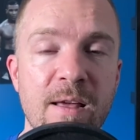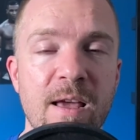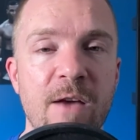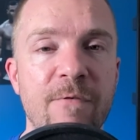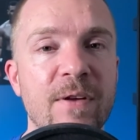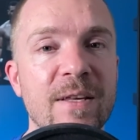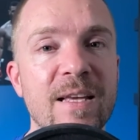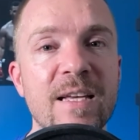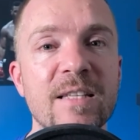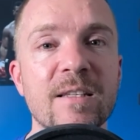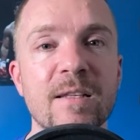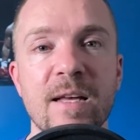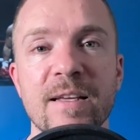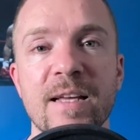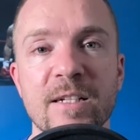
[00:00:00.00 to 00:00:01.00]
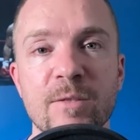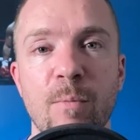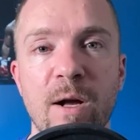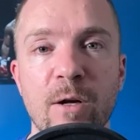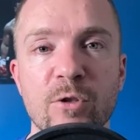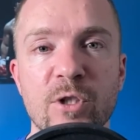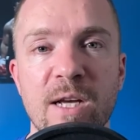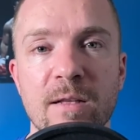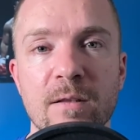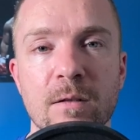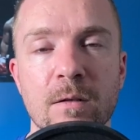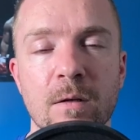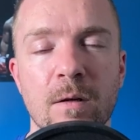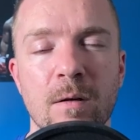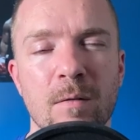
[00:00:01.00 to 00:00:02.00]
If it isn't against Michael Chandler,
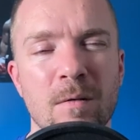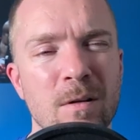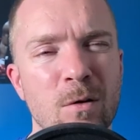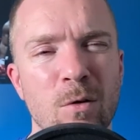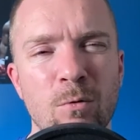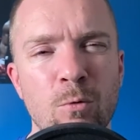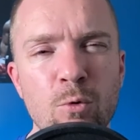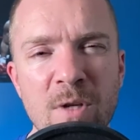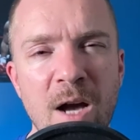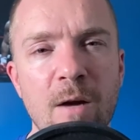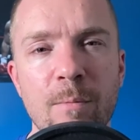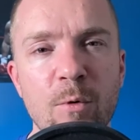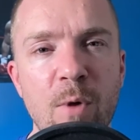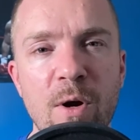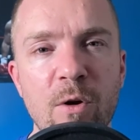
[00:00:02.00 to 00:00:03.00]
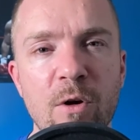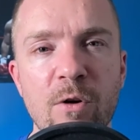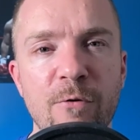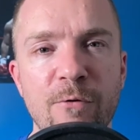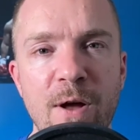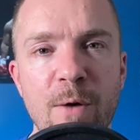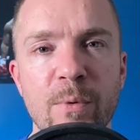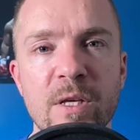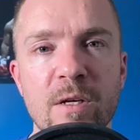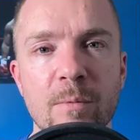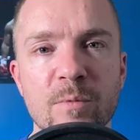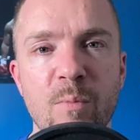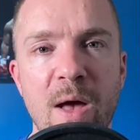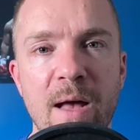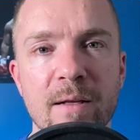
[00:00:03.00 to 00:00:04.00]
who's Conor McGregor going to fight when he
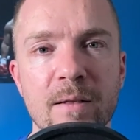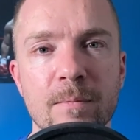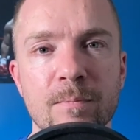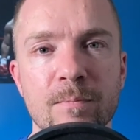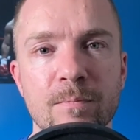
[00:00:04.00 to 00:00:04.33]
comes back?